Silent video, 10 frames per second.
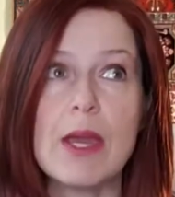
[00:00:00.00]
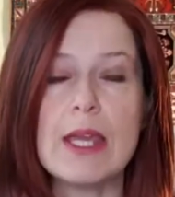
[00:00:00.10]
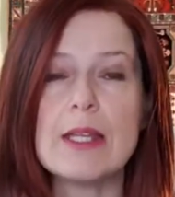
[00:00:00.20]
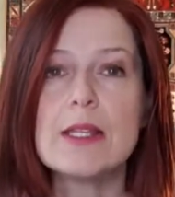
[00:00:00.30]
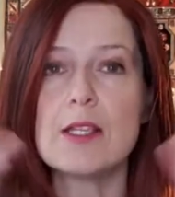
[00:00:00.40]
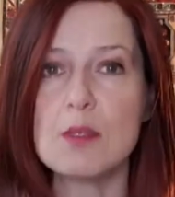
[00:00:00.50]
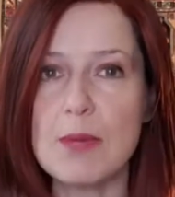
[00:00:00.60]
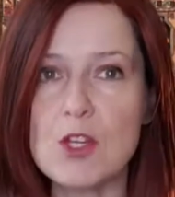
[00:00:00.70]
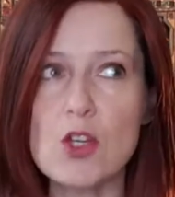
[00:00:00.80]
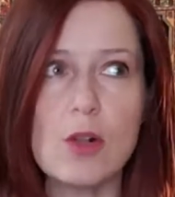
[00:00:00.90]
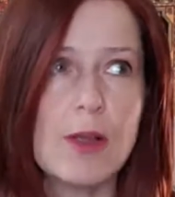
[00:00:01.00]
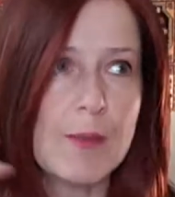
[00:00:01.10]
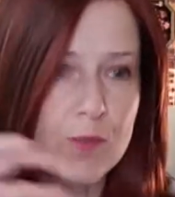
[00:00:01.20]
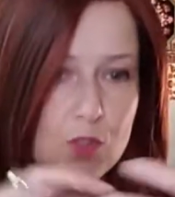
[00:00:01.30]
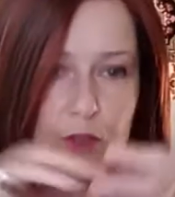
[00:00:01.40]
It's a special
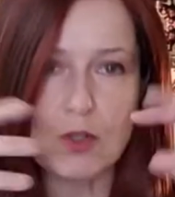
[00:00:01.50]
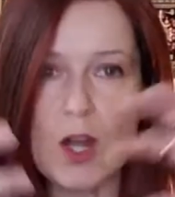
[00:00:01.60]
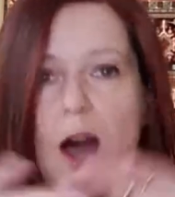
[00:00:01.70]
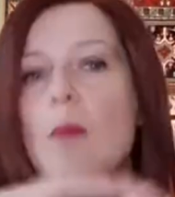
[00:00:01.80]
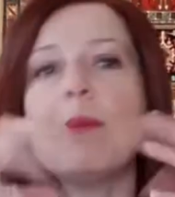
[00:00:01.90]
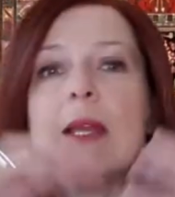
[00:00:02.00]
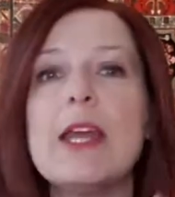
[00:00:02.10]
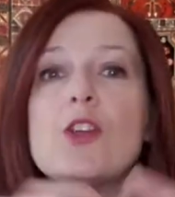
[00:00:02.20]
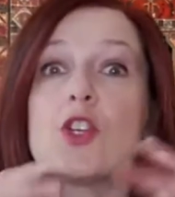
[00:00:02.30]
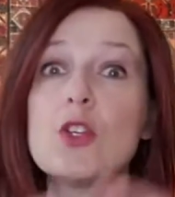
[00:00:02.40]
sort of a combination